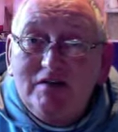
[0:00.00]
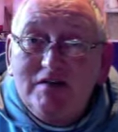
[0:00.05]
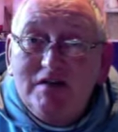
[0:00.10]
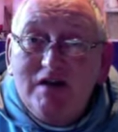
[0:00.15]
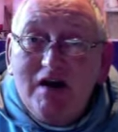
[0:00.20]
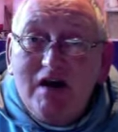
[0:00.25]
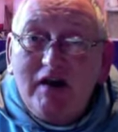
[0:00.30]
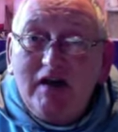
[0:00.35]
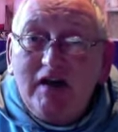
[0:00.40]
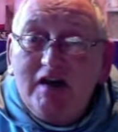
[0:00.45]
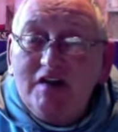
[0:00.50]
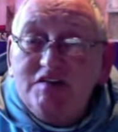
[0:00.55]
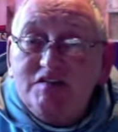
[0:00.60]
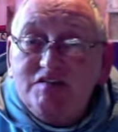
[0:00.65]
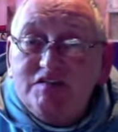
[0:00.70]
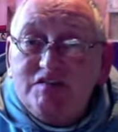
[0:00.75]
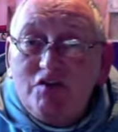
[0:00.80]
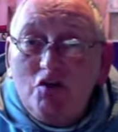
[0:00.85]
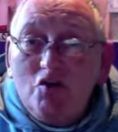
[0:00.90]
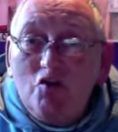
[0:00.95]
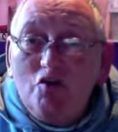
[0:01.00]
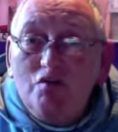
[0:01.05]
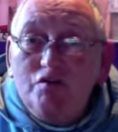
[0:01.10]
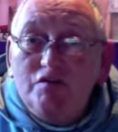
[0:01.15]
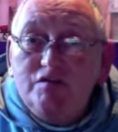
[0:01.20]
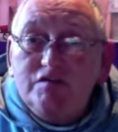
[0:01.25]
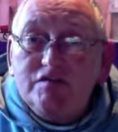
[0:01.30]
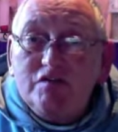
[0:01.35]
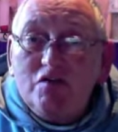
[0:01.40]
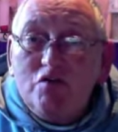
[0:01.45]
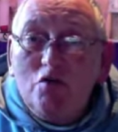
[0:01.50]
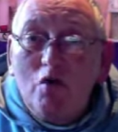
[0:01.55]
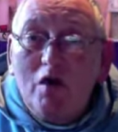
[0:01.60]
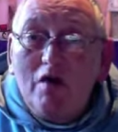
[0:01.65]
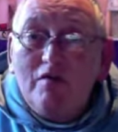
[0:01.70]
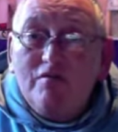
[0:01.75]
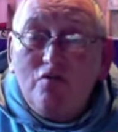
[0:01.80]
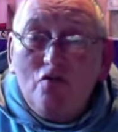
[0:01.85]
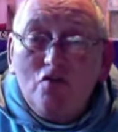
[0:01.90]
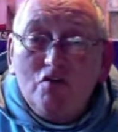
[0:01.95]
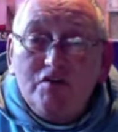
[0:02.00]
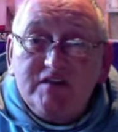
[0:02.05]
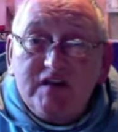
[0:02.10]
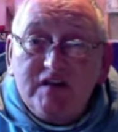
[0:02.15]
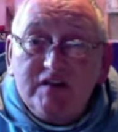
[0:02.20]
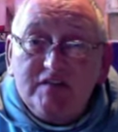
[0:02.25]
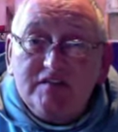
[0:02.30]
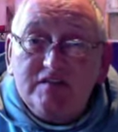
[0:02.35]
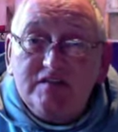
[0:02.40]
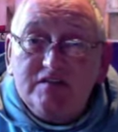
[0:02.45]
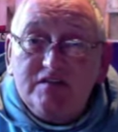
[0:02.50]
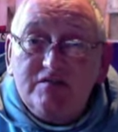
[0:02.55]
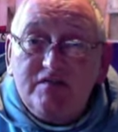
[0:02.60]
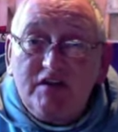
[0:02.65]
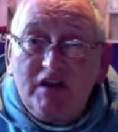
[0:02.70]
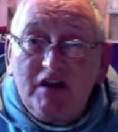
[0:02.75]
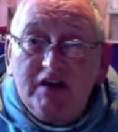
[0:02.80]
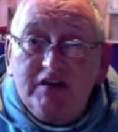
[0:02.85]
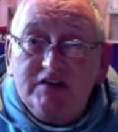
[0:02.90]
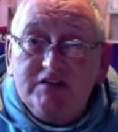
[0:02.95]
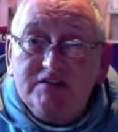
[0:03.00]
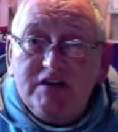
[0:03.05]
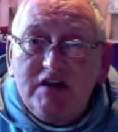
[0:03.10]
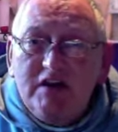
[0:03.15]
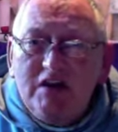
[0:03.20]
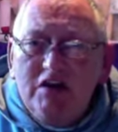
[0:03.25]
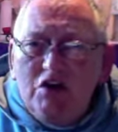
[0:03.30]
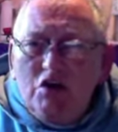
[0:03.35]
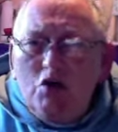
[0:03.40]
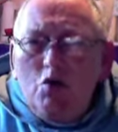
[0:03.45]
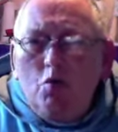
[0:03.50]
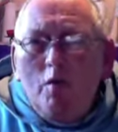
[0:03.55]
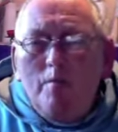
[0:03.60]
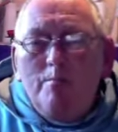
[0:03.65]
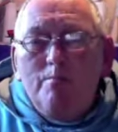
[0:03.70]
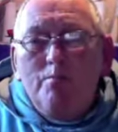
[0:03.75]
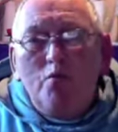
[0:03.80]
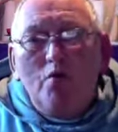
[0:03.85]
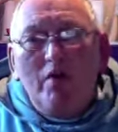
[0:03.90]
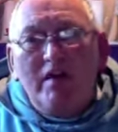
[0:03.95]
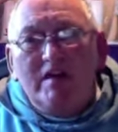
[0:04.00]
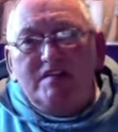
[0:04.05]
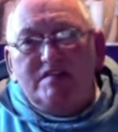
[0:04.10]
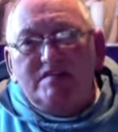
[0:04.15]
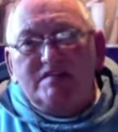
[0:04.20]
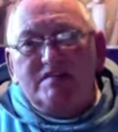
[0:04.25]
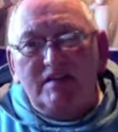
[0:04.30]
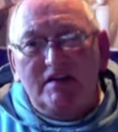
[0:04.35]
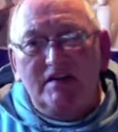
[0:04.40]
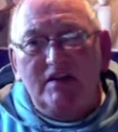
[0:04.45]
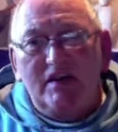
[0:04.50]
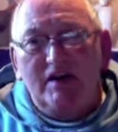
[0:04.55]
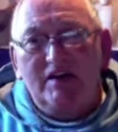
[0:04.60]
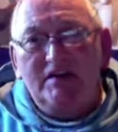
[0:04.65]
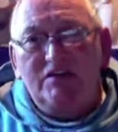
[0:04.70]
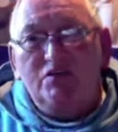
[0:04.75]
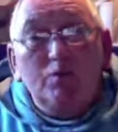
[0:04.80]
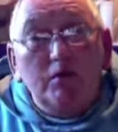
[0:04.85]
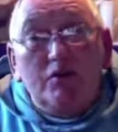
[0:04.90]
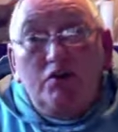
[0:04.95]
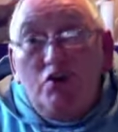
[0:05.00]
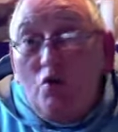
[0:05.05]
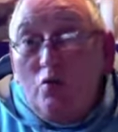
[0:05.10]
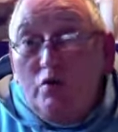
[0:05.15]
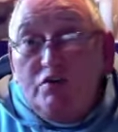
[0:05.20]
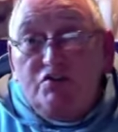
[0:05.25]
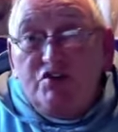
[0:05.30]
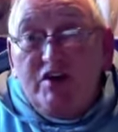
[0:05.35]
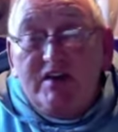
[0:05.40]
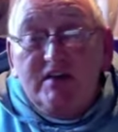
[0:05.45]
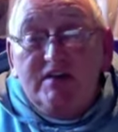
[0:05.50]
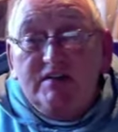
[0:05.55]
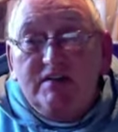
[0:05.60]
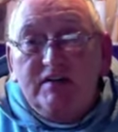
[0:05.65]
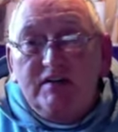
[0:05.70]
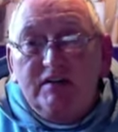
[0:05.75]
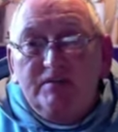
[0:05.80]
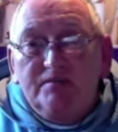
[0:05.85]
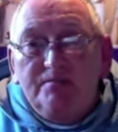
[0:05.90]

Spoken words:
against those who are vortexes of light, who embrace the light with no agenda.